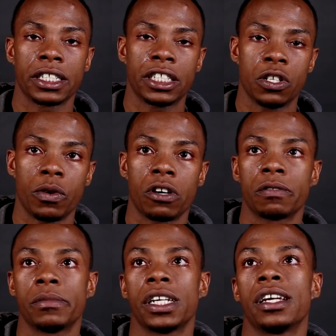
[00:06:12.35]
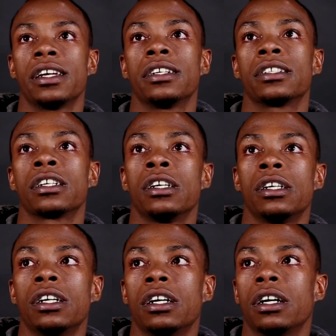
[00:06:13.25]
She'll welcome me in.
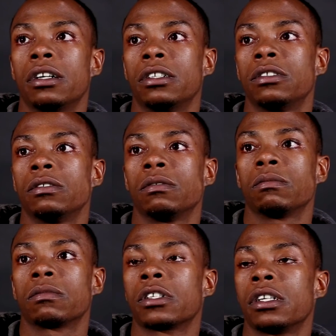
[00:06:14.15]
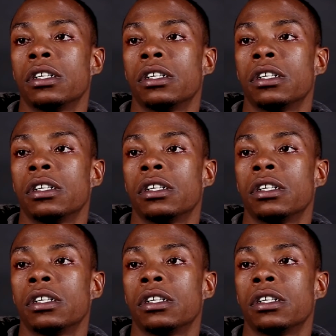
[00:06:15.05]
And